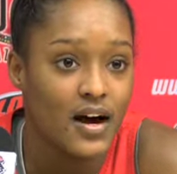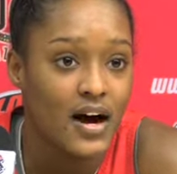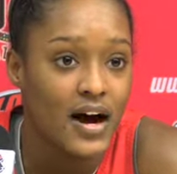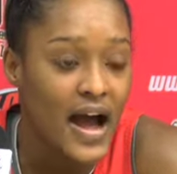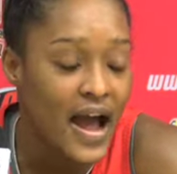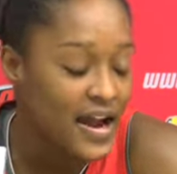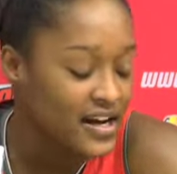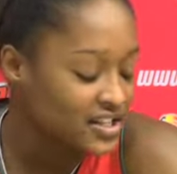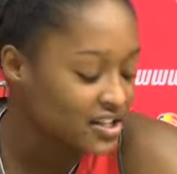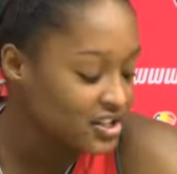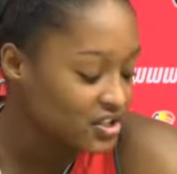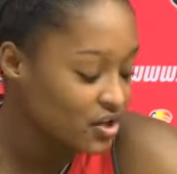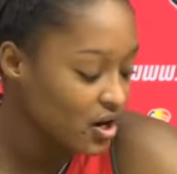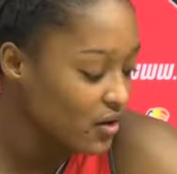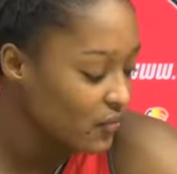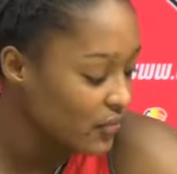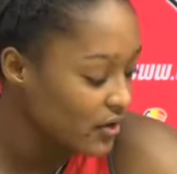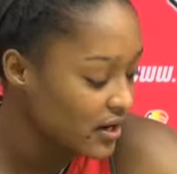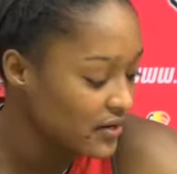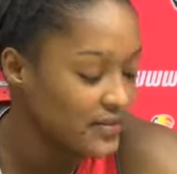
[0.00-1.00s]
Uh, I actually
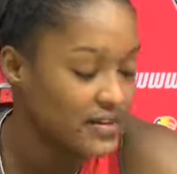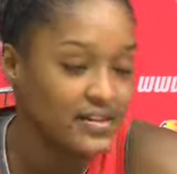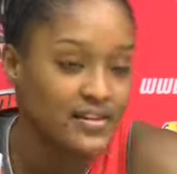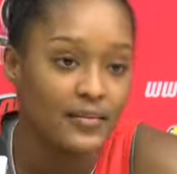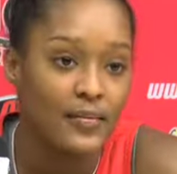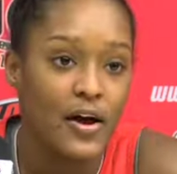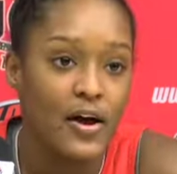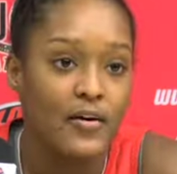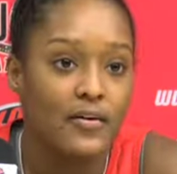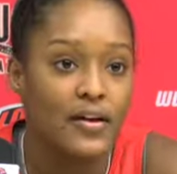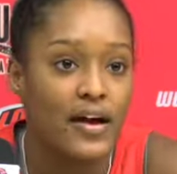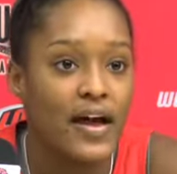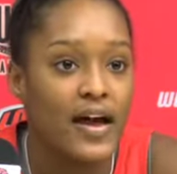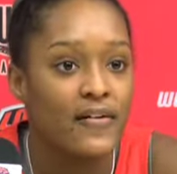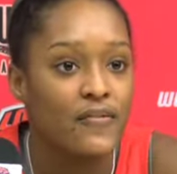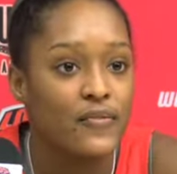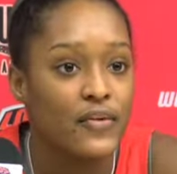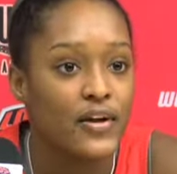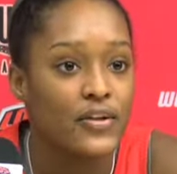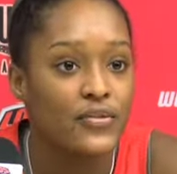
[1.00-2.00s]
started wearing this about
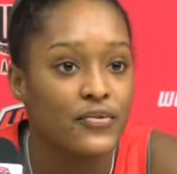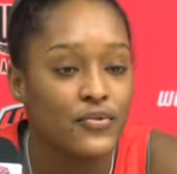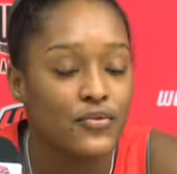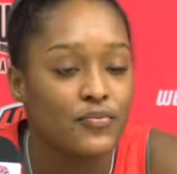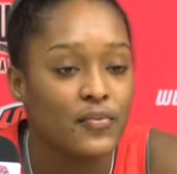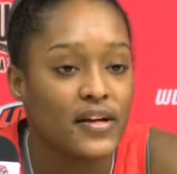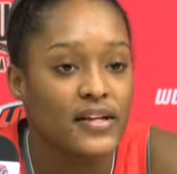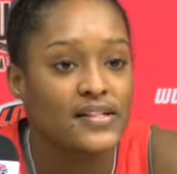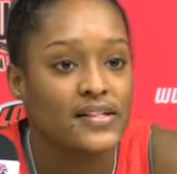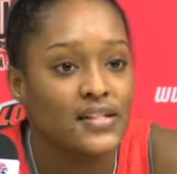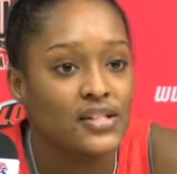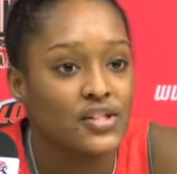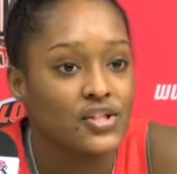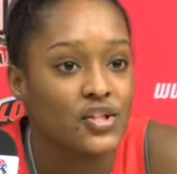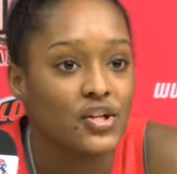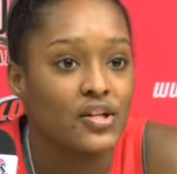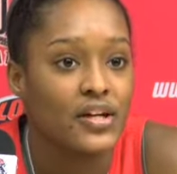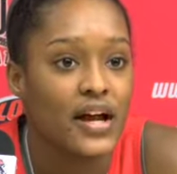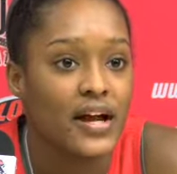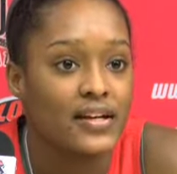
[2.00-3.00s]
halfway through my senior
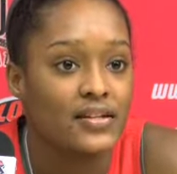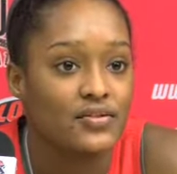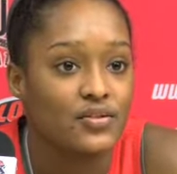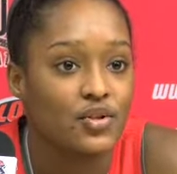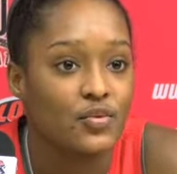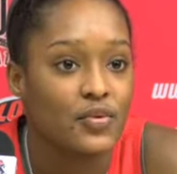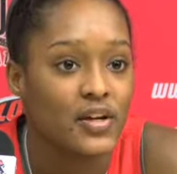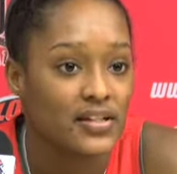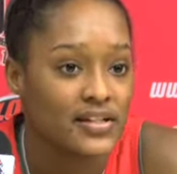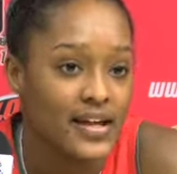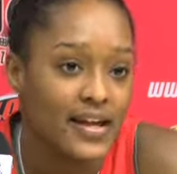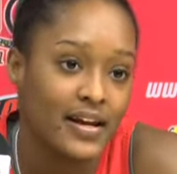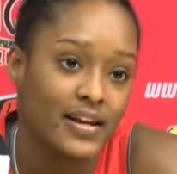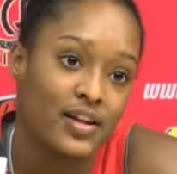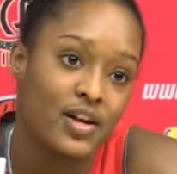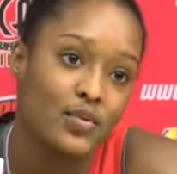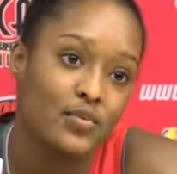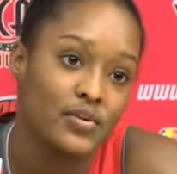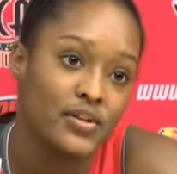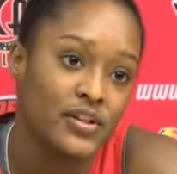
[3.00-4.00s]
year in high school because I had an
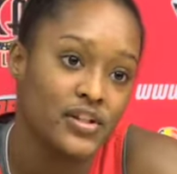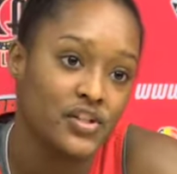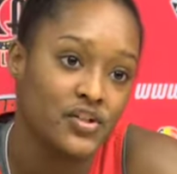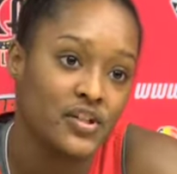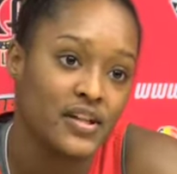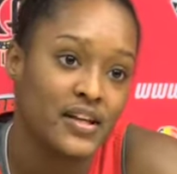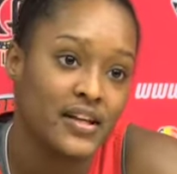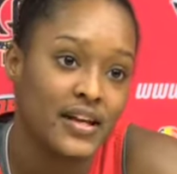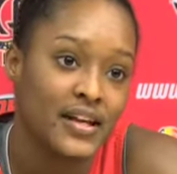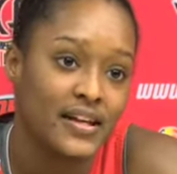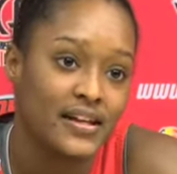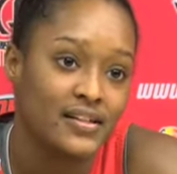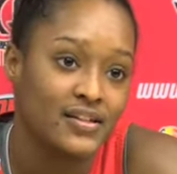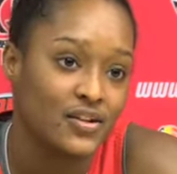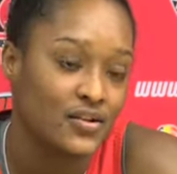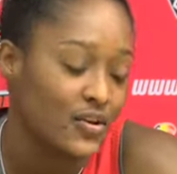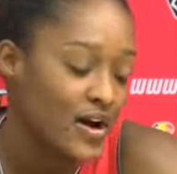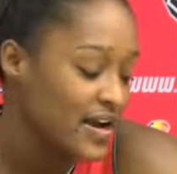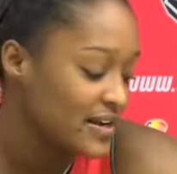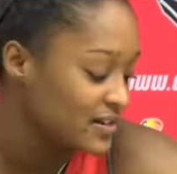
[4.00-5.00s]
elbow injury, and
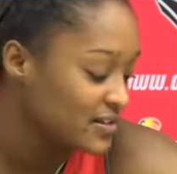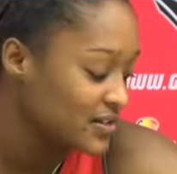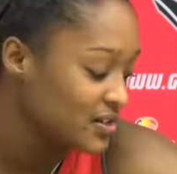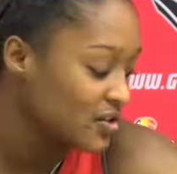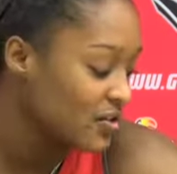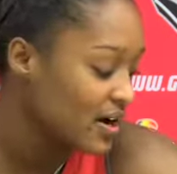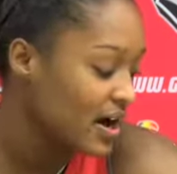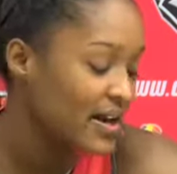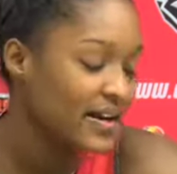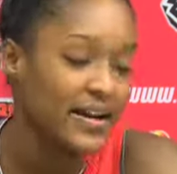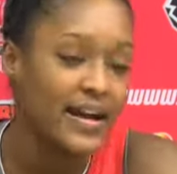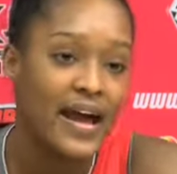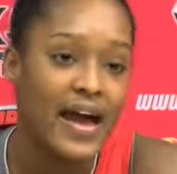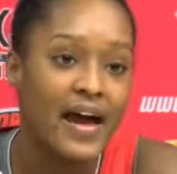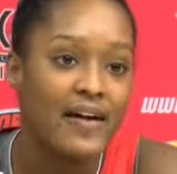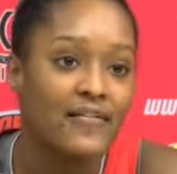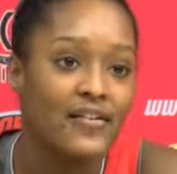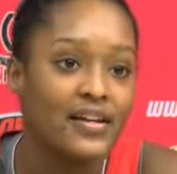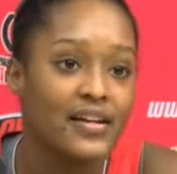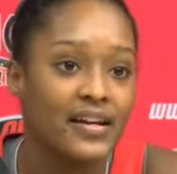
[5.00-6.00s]
so I still kind of
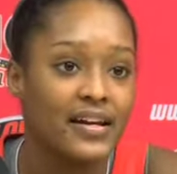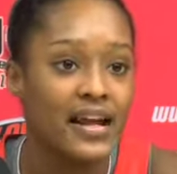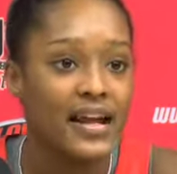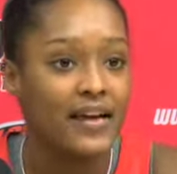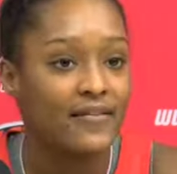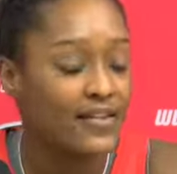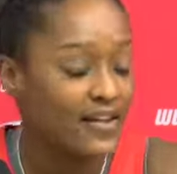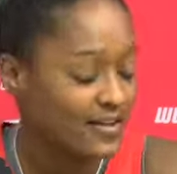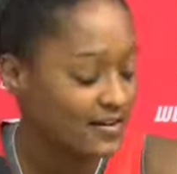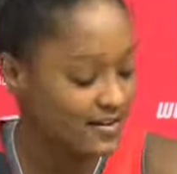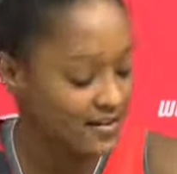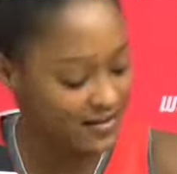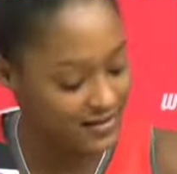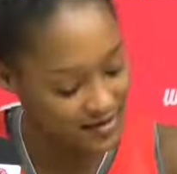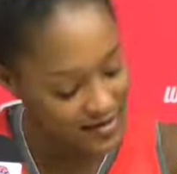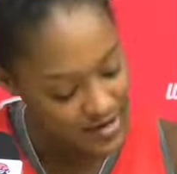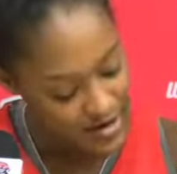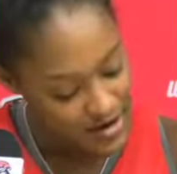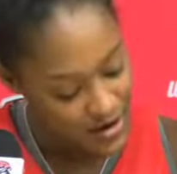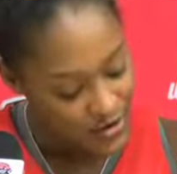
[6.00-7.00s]
have it, and I have like a
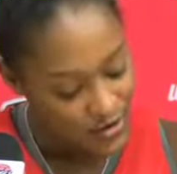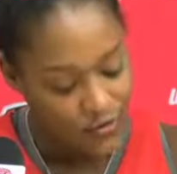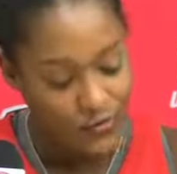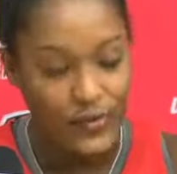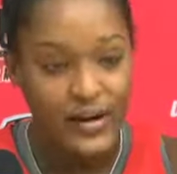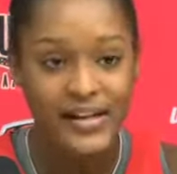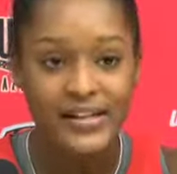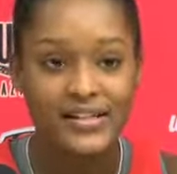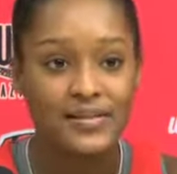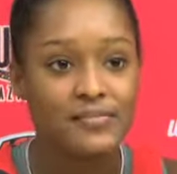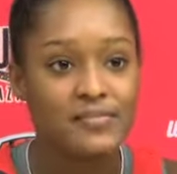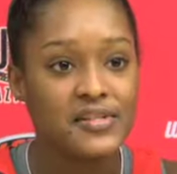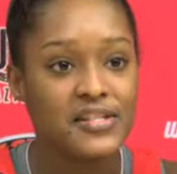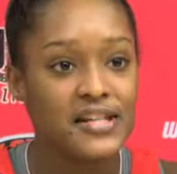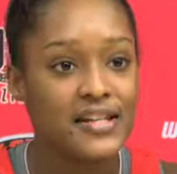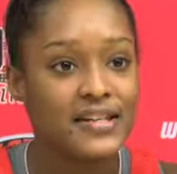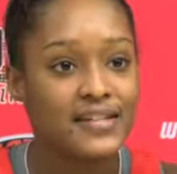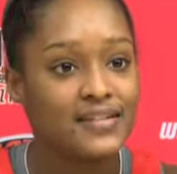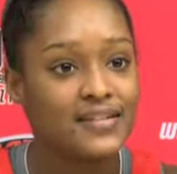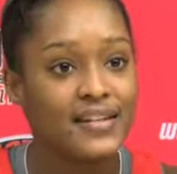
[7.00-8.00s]
random
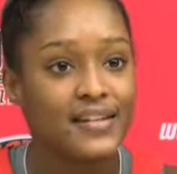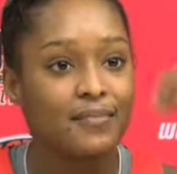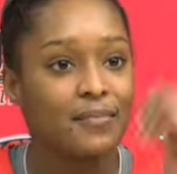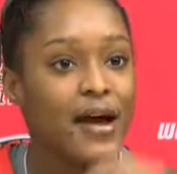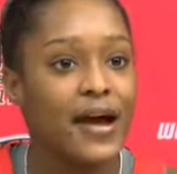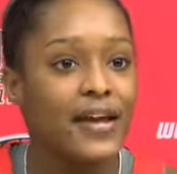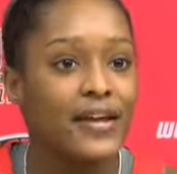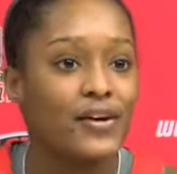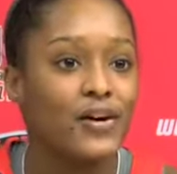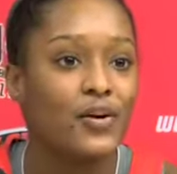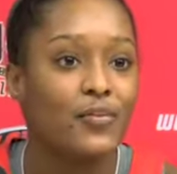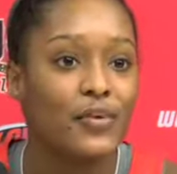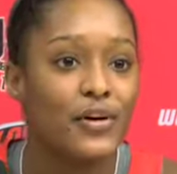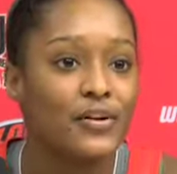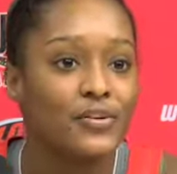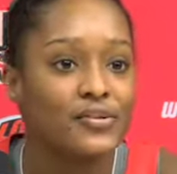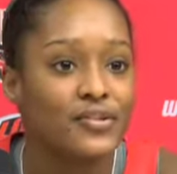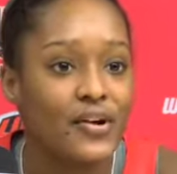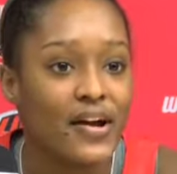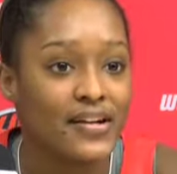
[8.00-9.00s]
dent in my
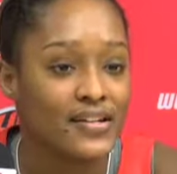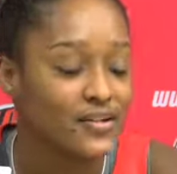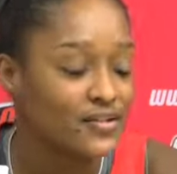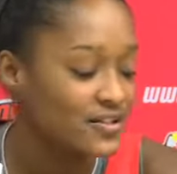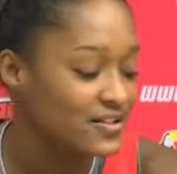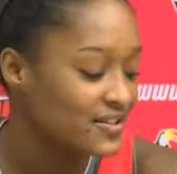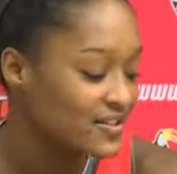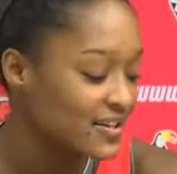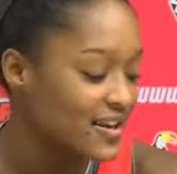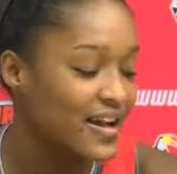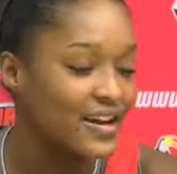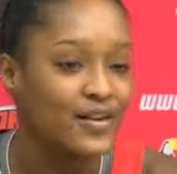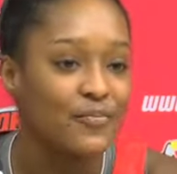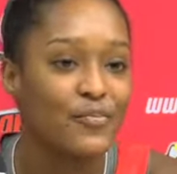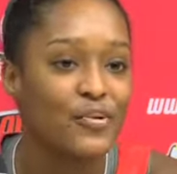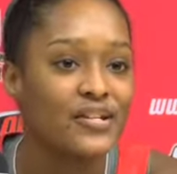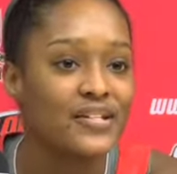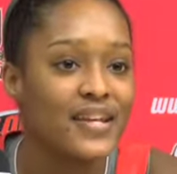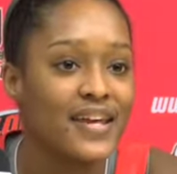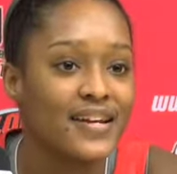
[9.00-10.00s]
elbow, so I use it to kind of
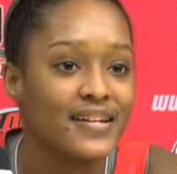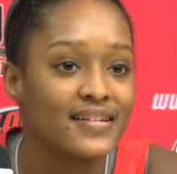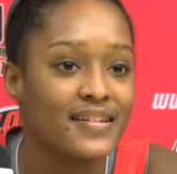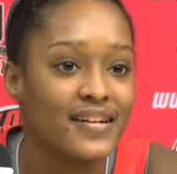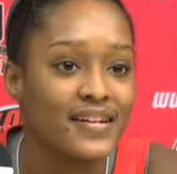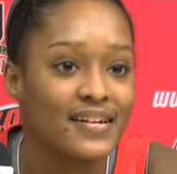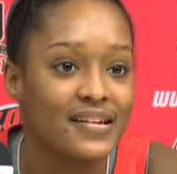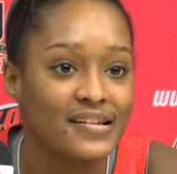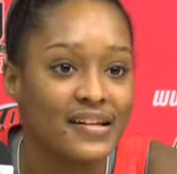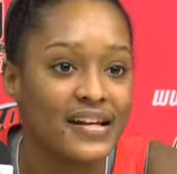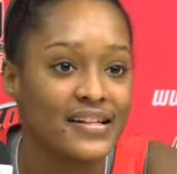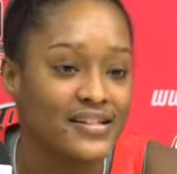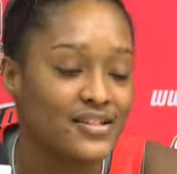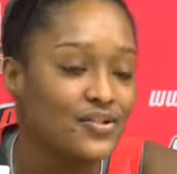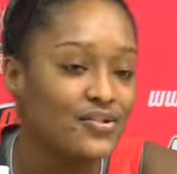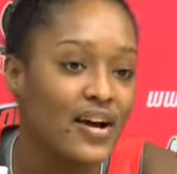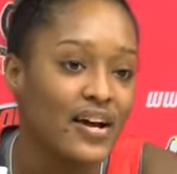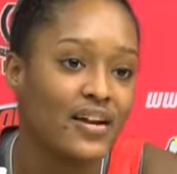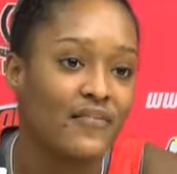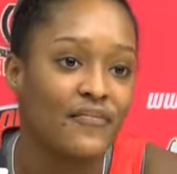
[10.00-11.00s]
protect it, and I
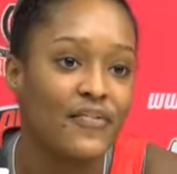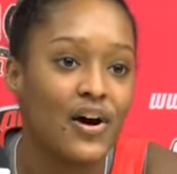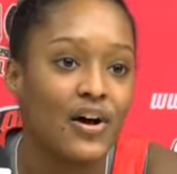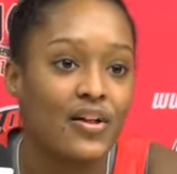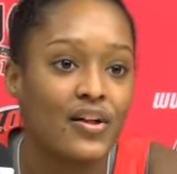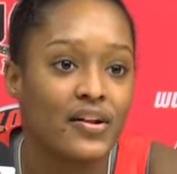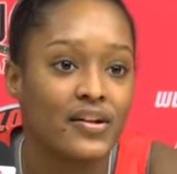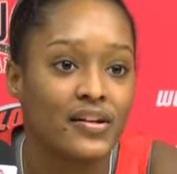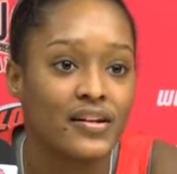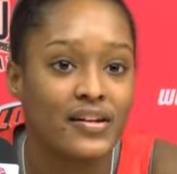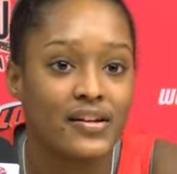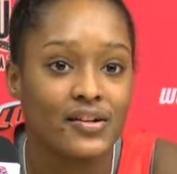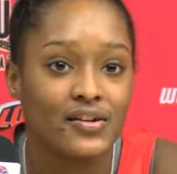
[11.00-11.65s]
still kind of fall on it.